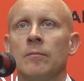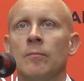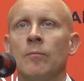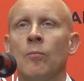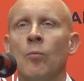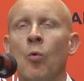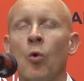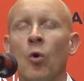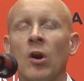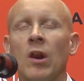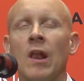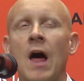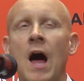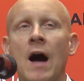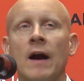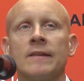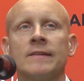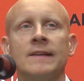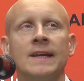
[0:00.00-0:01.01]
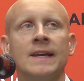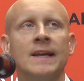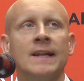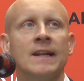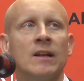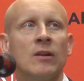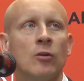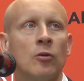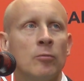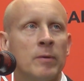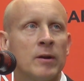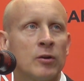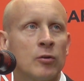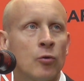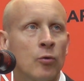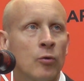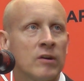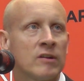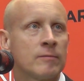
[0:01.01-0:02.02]
more locked in and a little bit
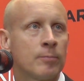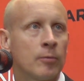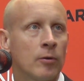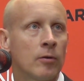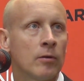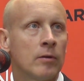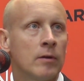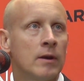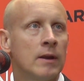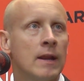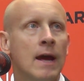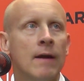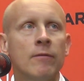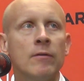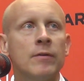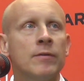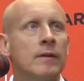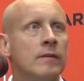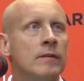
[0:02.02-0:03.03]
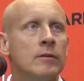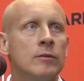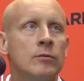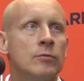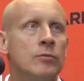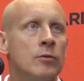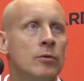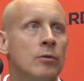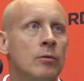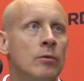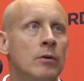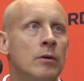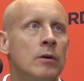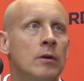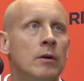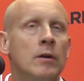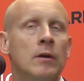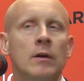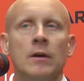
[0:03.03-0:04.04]
crisper in everything that you do.
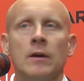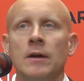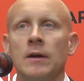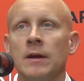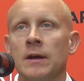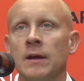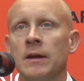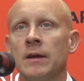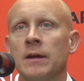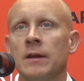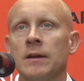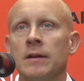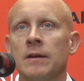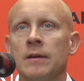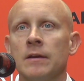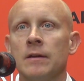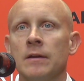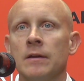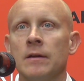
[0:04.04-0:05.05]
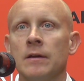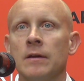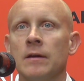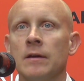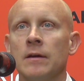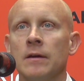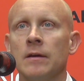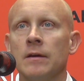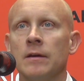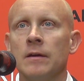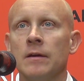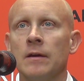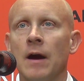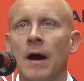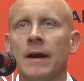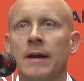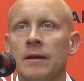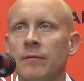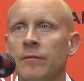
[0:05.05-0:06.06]
And
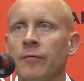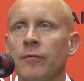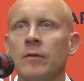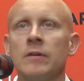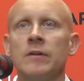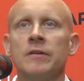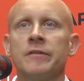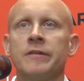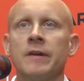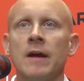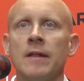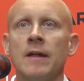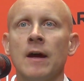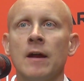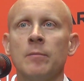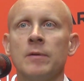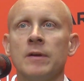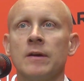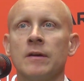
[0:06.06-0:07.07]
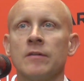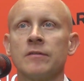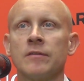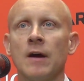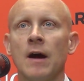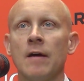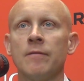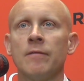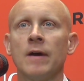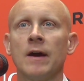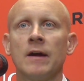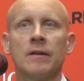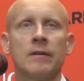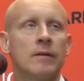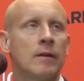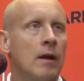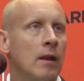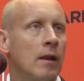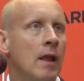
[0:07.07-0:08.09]
I can freely say that because I've had
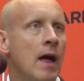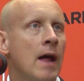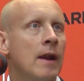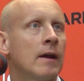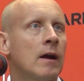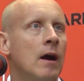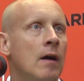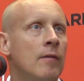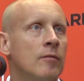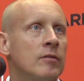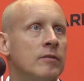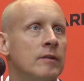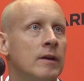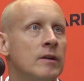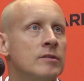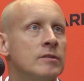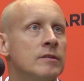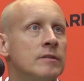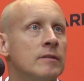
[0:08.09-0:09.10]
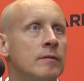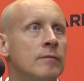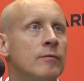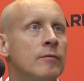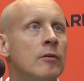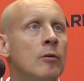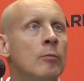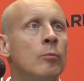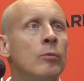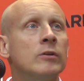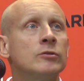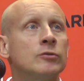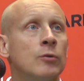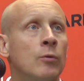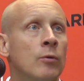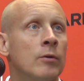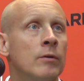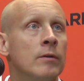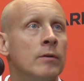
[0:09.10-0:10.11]
a lot of conversations in film with
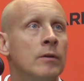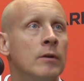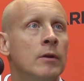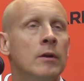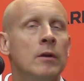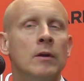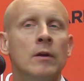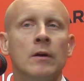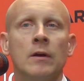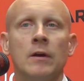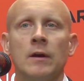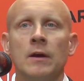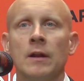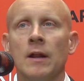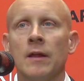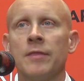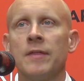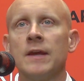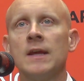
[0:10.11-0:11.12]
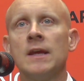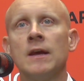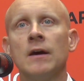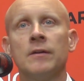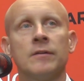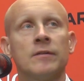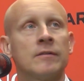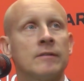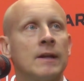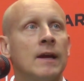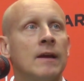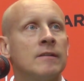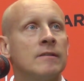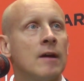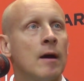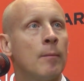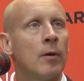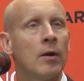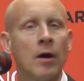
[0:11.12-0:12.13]
Jordan, And I think he understands
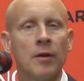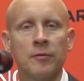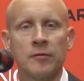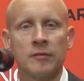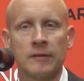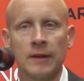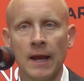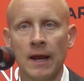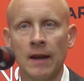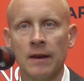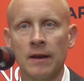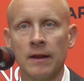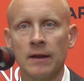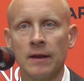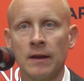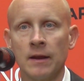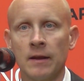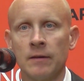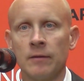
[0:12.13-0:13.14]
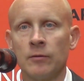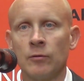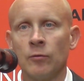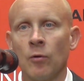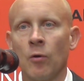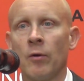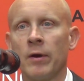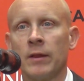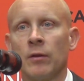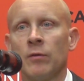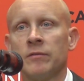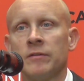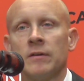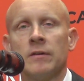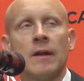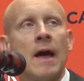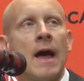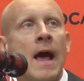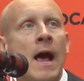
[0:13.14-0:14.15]
that. But understanding and growing those
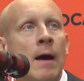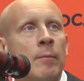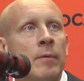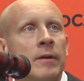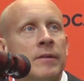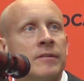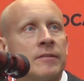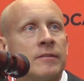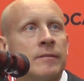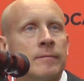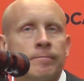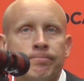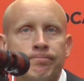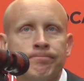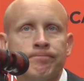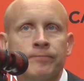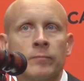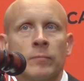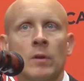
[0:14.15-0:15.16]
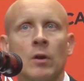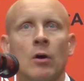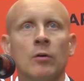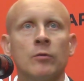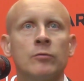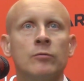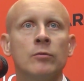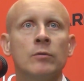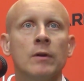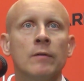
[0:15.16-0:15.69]
into habits are two